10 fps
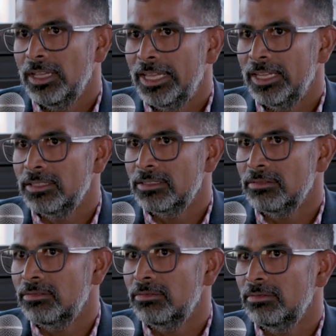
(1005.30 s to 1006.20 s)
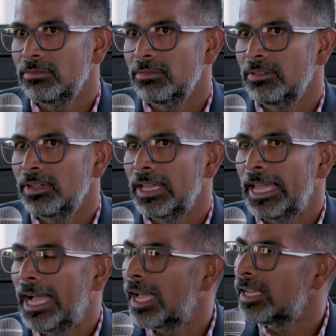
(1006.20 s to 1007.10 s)
is
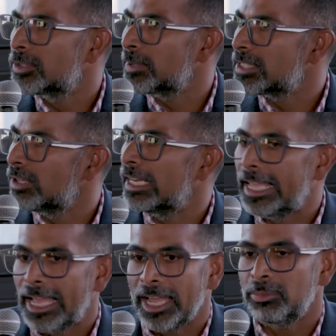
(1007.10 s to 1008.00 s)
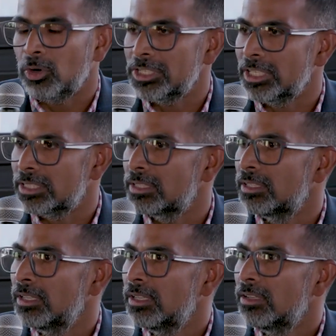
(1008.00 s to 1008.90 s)
AI, specifically AI projects.
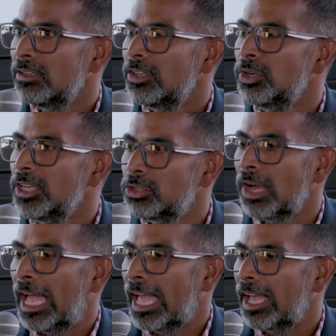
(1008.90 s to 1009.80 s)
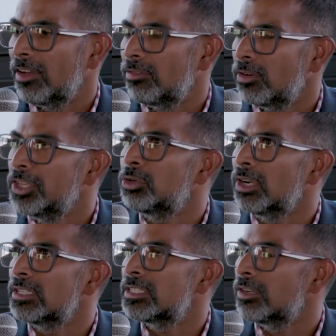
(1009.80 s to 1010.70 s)
You need to
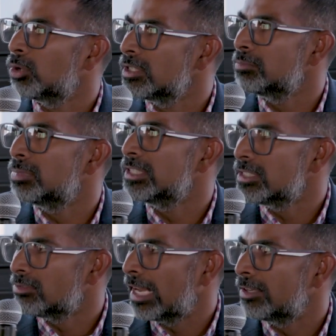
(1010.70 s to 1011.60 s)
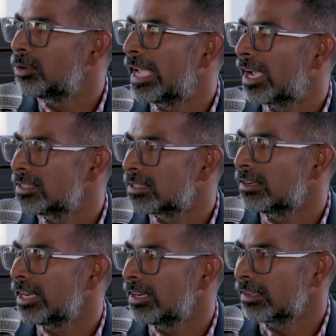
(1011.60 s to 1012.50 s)
understand what is the business value AI is
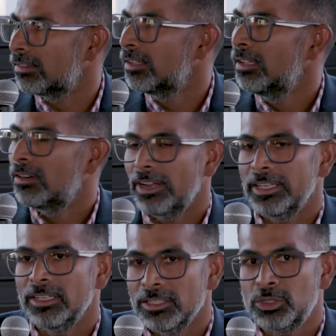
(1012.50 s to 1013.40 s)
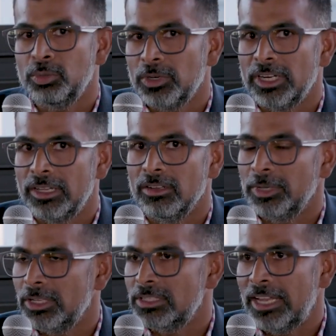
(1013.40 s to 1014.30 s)
creating, right? That is super
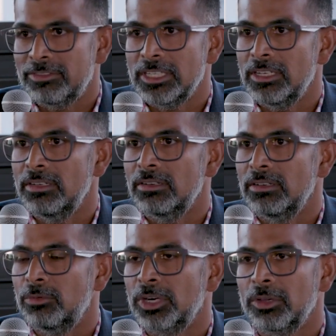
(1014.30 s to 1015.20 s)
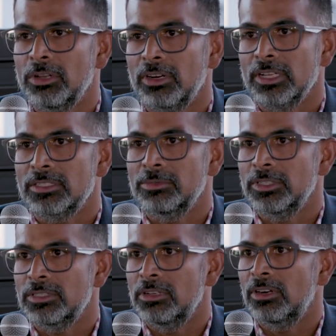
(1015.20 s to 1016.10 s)
critical, because I have seen, working with a lot of
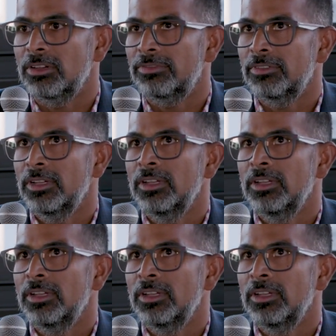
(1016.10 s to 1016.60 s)
customers, a lot of